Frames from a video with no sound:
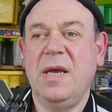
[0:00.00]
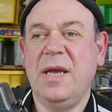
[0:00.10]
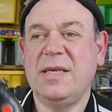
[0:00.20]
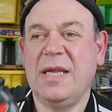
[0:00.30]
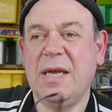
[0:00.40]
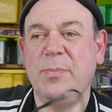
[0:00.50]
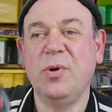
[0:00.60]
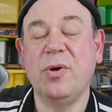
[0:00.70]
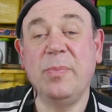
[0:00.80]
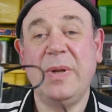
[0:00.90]
It's like
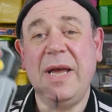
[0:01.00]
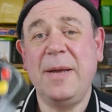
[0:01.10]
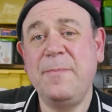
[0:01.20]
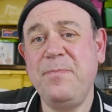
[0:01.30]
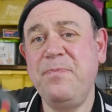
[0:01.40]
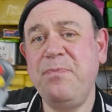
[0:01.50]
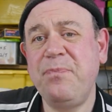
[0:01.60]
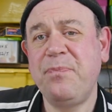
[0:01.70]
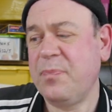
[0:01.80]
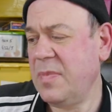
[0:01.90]
plug and play.
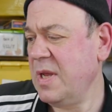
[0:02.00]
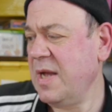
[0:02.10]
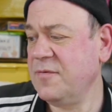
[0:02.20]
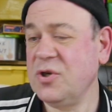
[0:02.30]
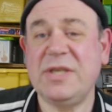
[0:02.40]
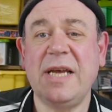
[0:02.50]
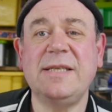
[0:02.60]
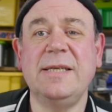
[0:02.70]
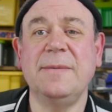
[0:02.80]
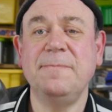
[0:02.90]
I've just
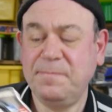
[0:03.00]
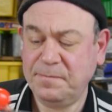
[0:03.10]
tested it.